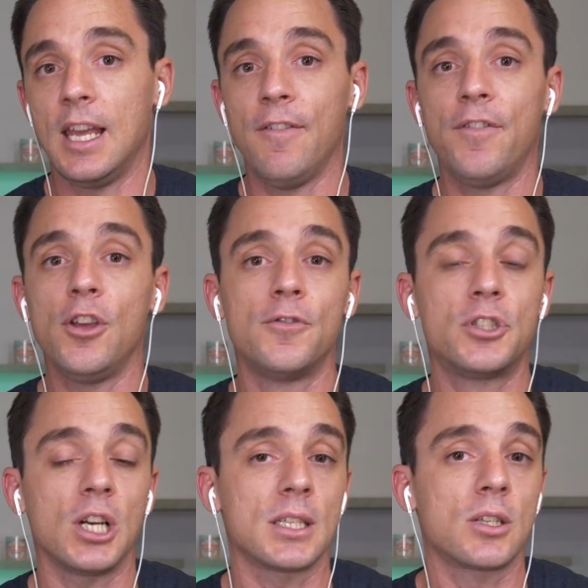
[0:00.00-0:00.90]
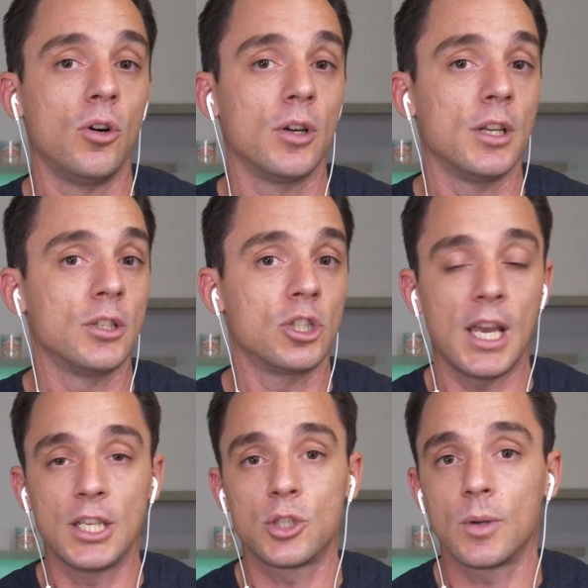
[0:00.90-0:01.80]
if you've just gone and
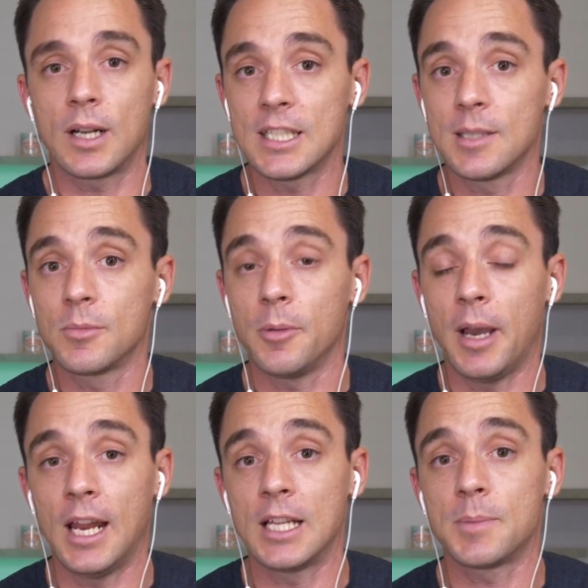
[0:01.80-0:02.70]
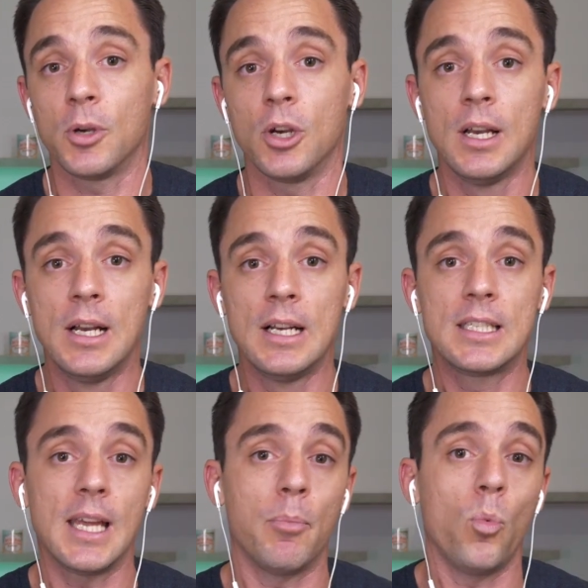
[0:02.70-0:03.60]
changed to a custom domain as per
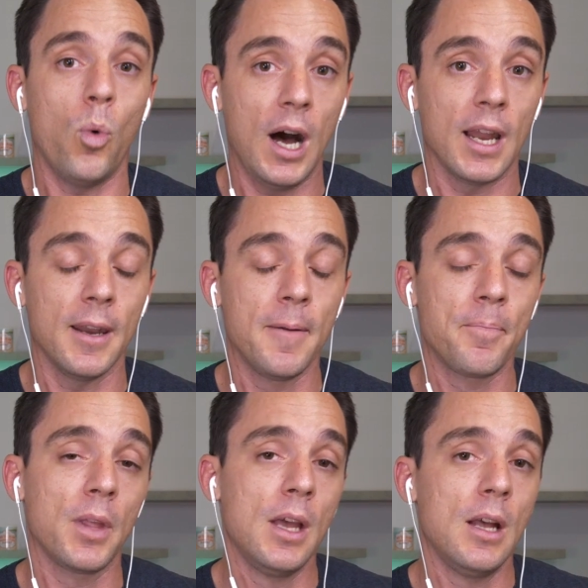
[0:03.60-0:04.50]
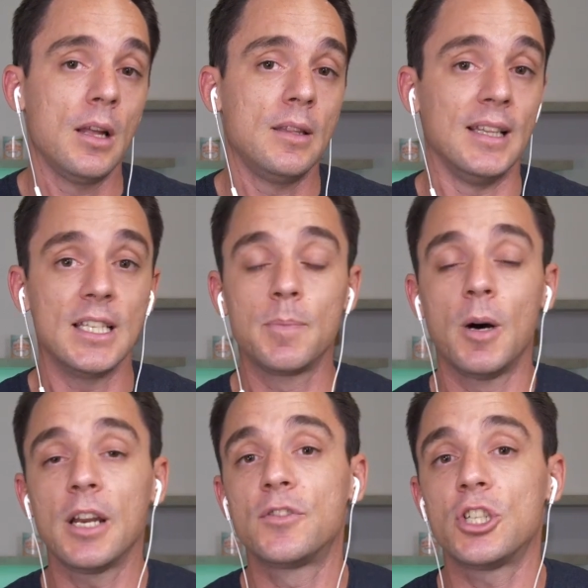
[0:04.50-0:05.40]
step 1, then this
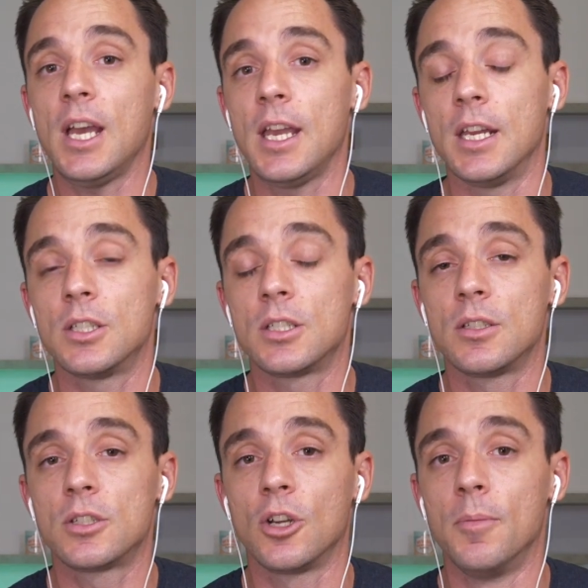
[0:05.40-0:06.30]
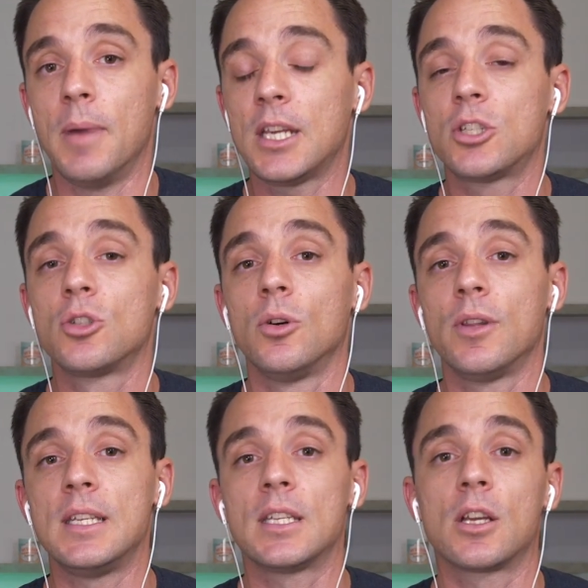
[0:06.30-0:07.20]
might have changed. So make sure
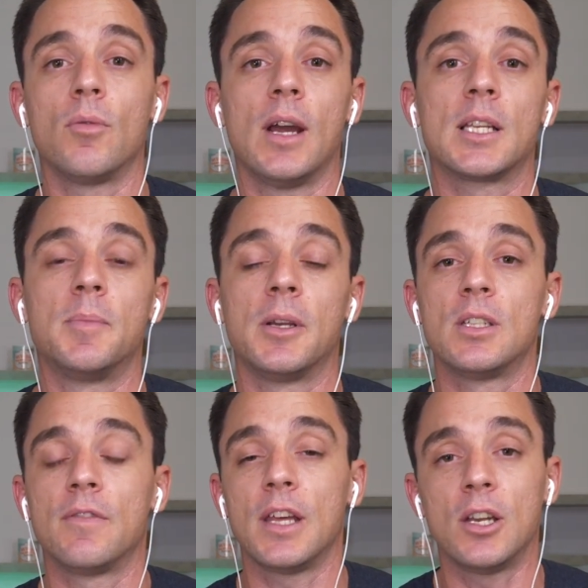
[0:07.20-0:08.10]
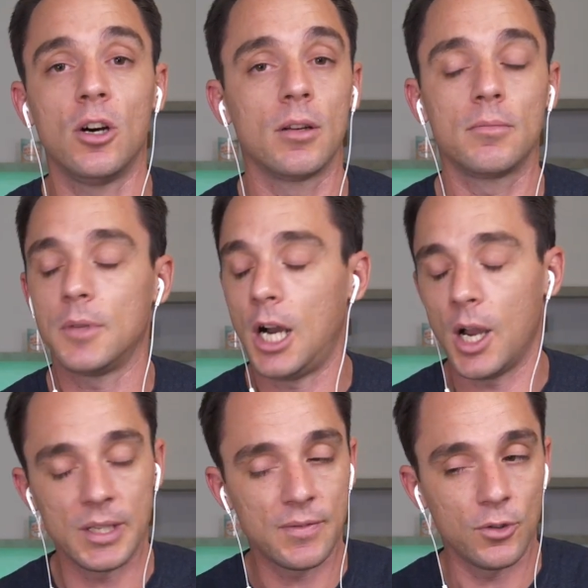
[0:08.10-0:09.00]
these are correct, because if they're not,
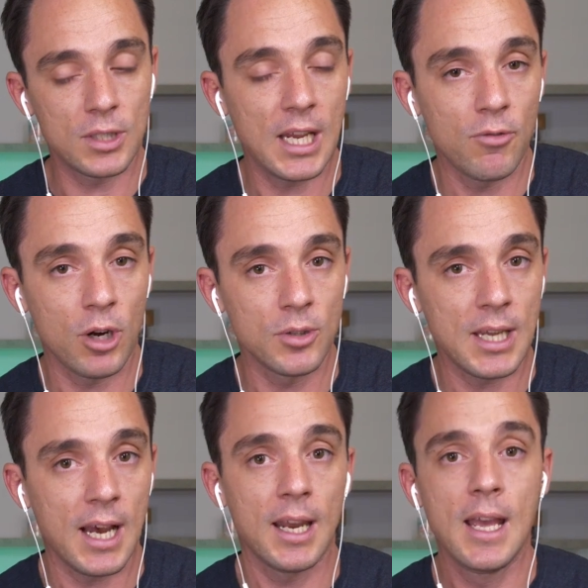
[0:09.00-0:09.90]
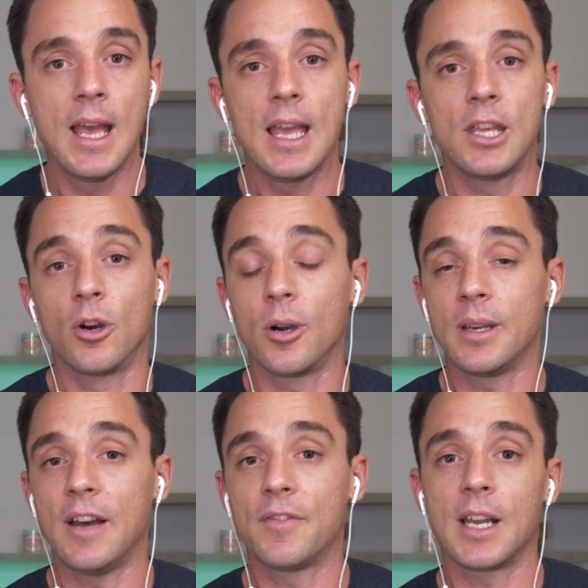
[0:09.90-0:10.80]
iOS 14 rolls out, you're going
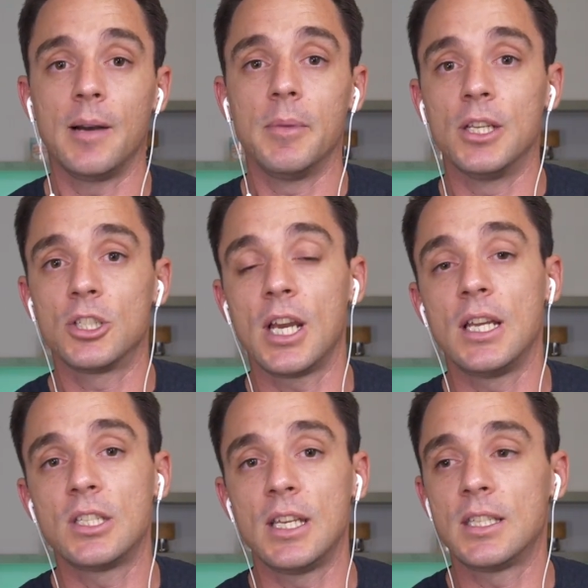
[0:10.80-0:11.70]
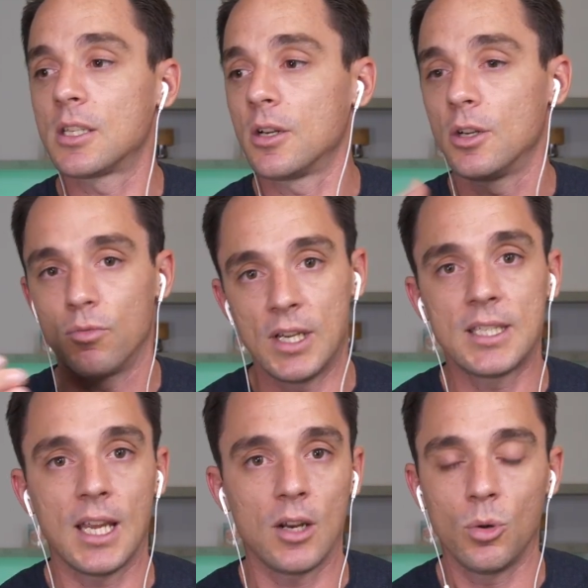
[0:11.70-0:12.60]
to have to come in and change these. It's going to
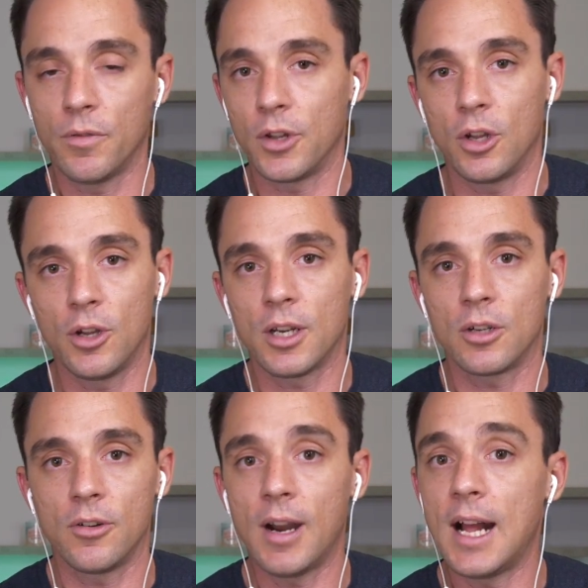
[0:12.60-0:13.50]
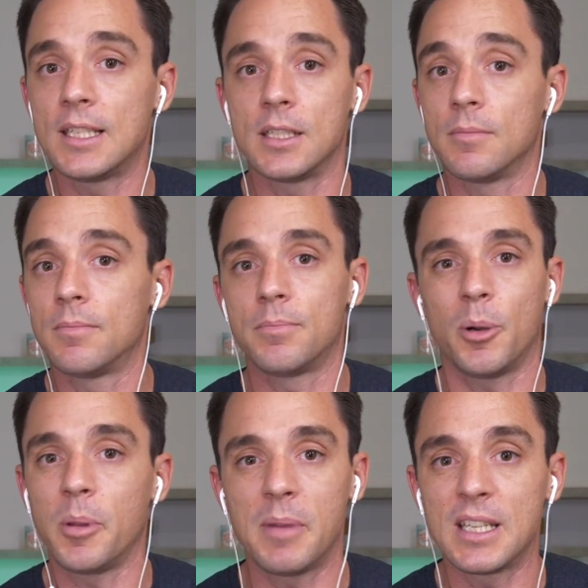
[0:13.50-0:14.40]
reset all of the learning on your ads and
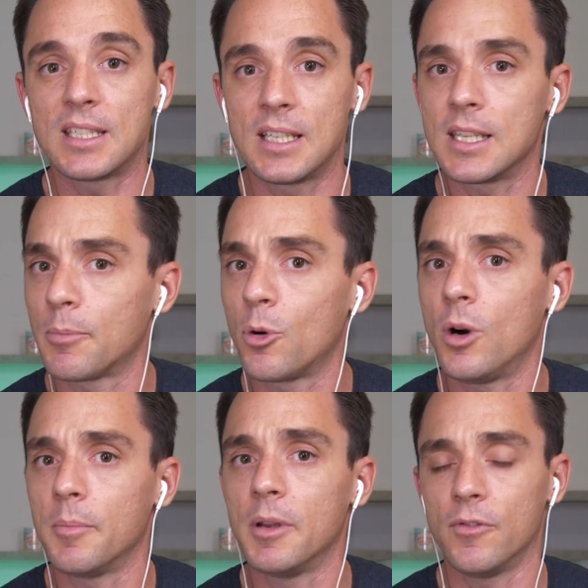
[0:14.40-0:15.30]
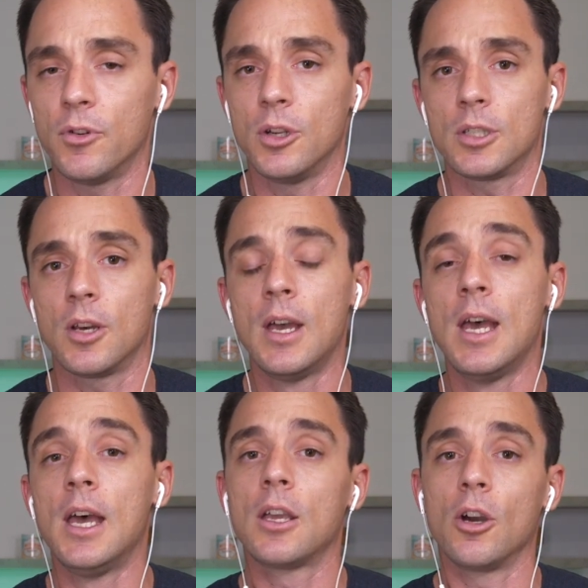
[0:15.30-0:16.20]
probably mess things up quite a bit for you. So
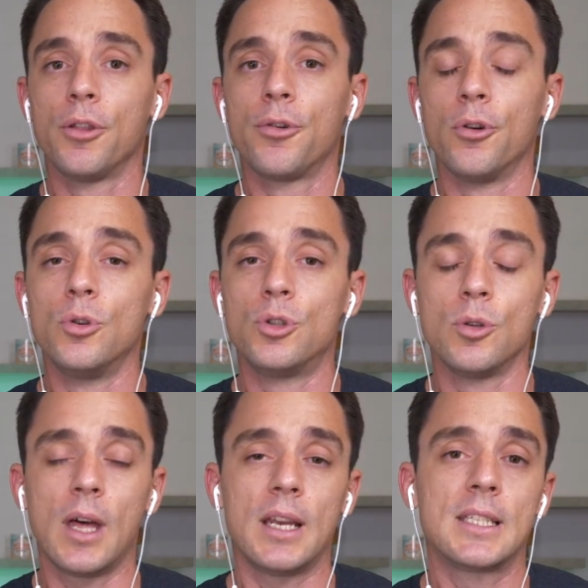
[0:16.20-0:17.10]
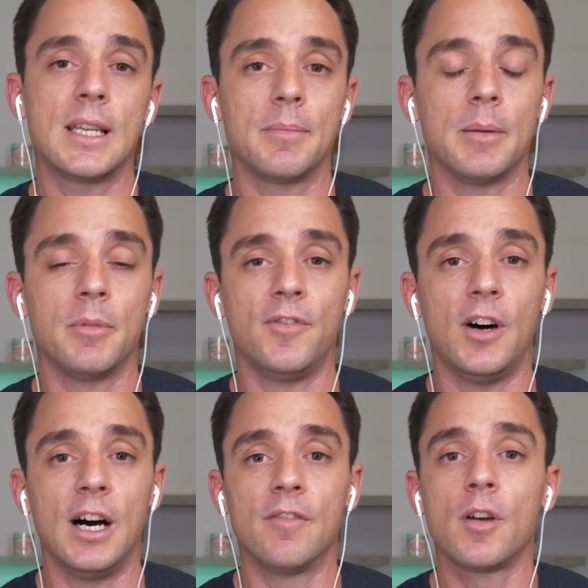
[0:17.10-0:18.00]
go through, do that as step number
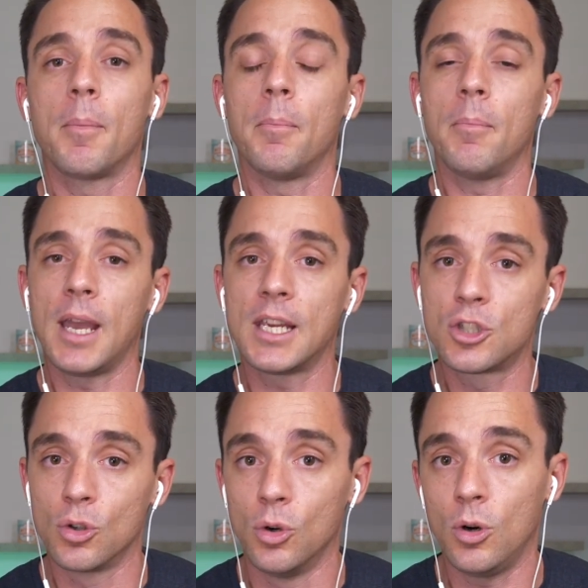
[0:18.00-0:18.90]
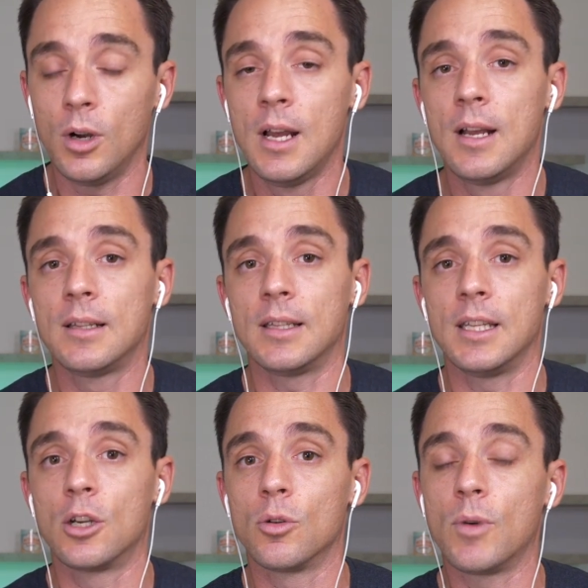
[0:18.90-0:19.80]
5, make sure that the
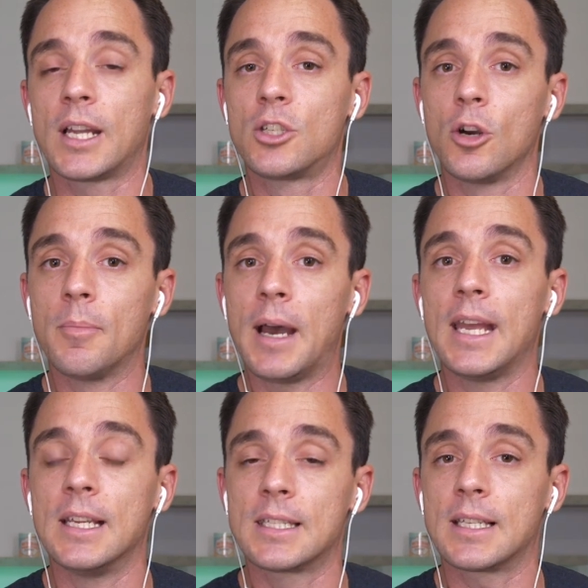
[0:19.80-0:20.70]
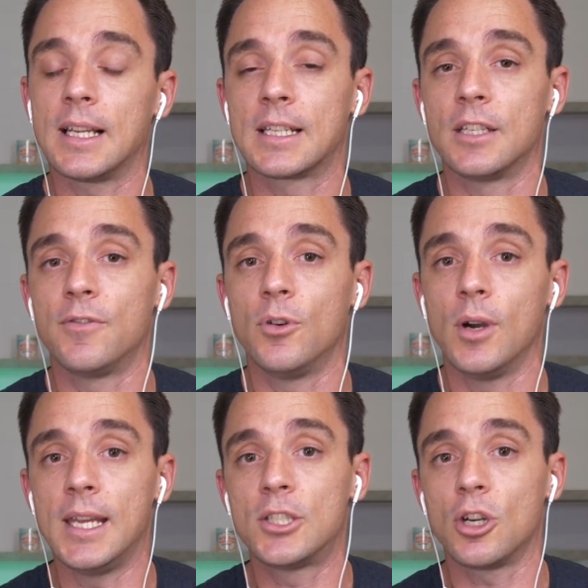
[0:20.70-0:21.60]
correct domain is selected for
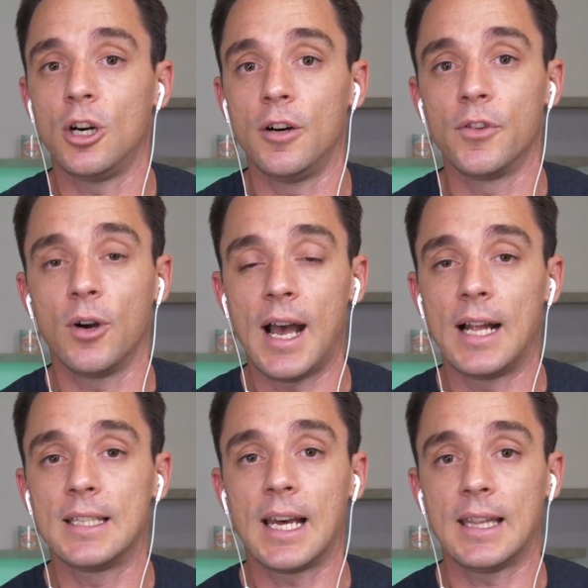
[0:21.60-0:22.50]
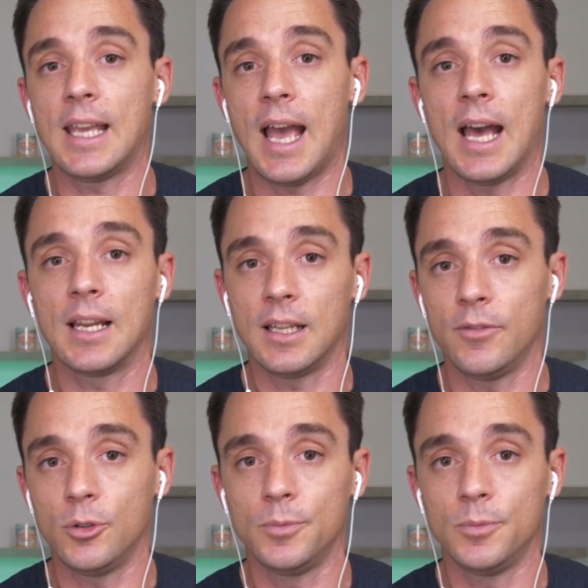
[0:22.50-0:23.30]
each of your ads at the ad level.